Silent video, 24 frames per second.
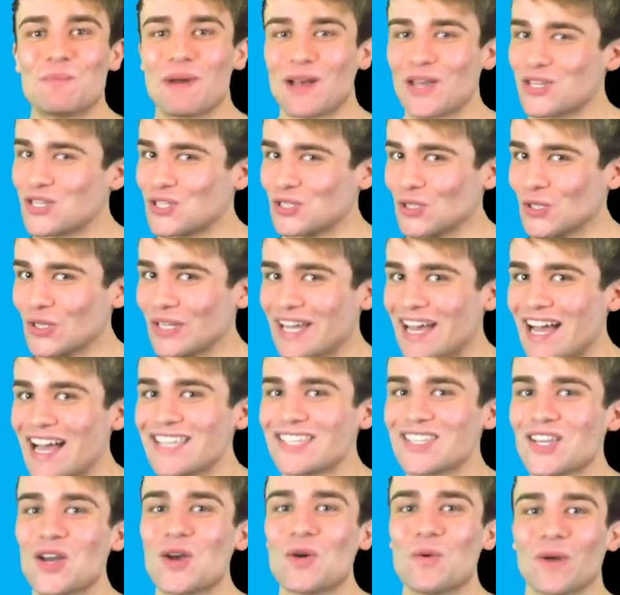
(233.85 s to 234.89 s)
Best of luck,
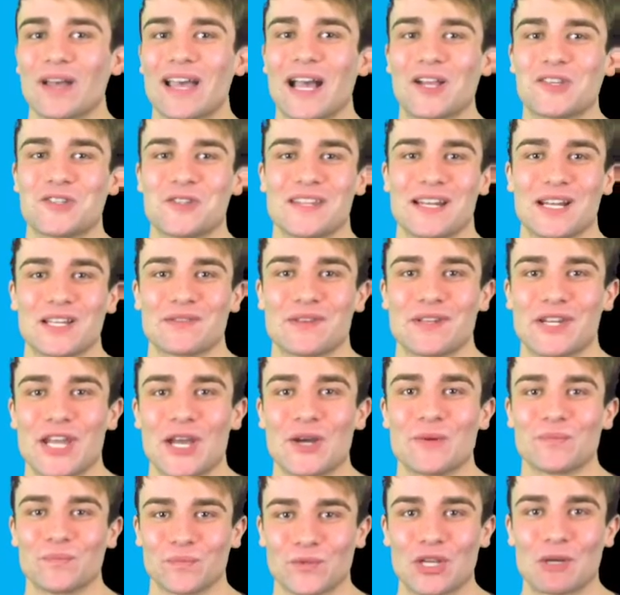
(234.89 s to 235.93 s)
guys. We'll catch you in the next
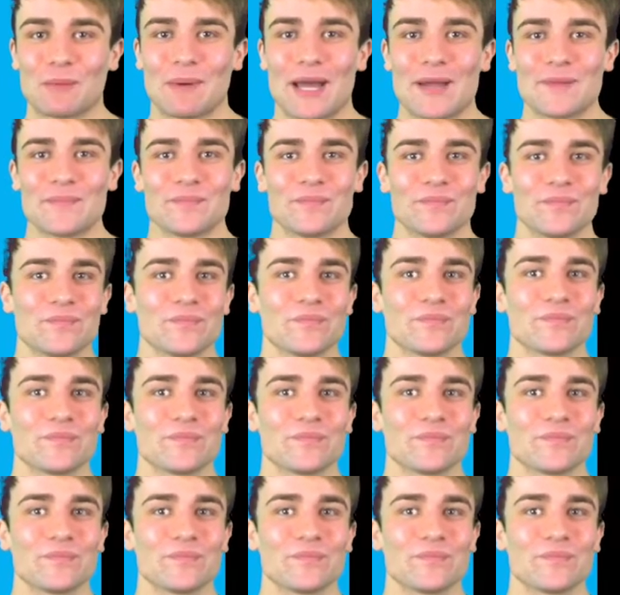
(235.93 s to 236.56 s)
video. Goodbye.